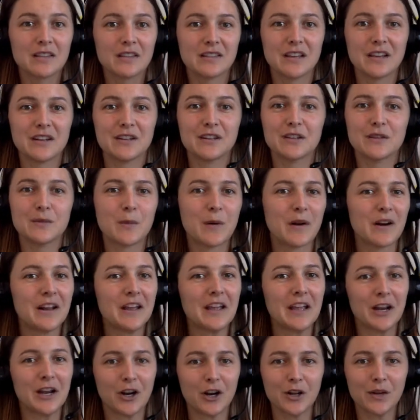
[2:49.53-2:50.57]
They just want
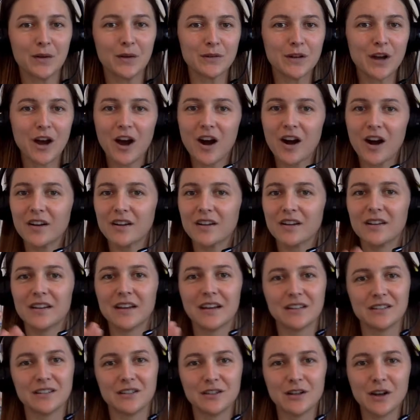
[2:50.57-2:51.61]
to hear you talk,
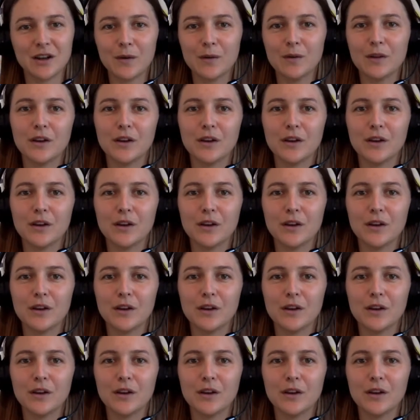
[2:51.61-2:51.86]
get to know